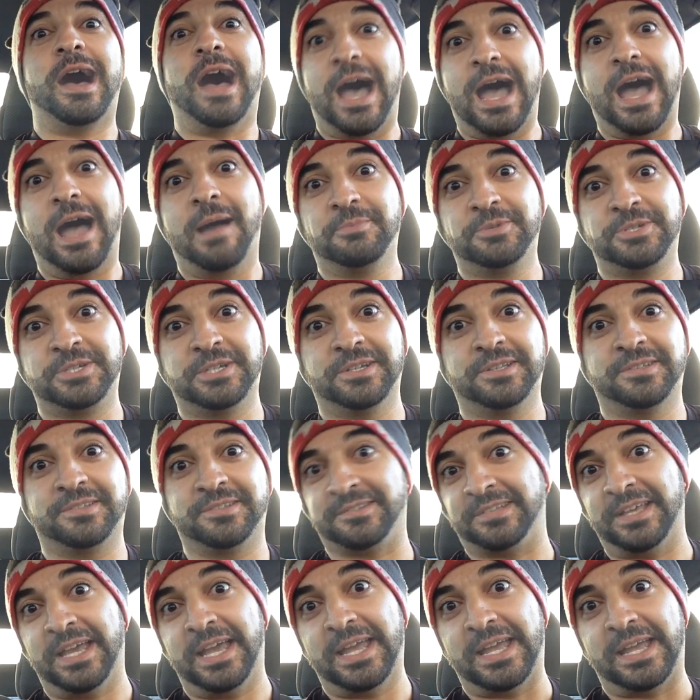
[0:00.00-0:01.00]
I'm just
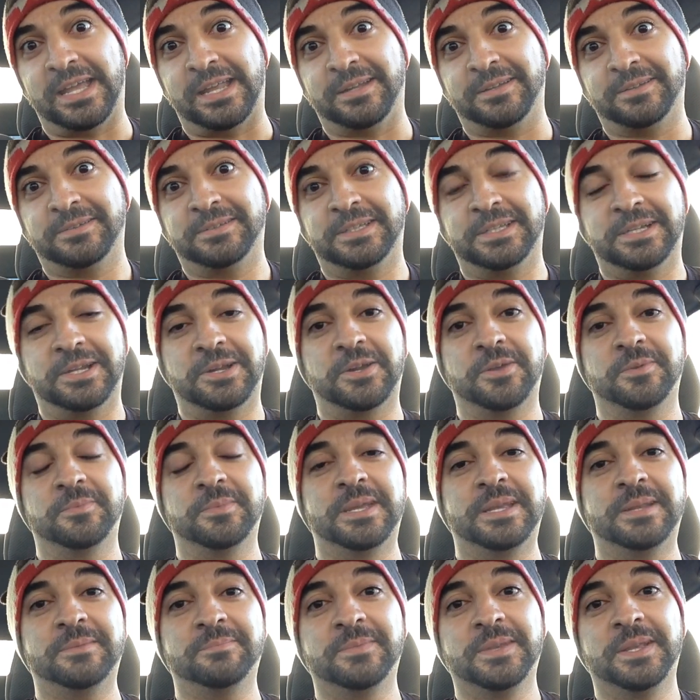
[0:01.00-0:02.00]
saying, you know what I
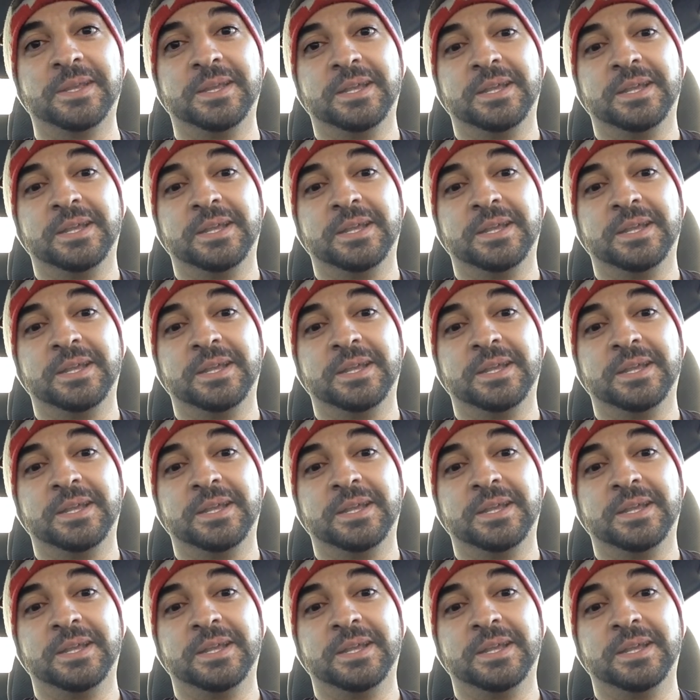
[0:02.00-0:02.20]
mean?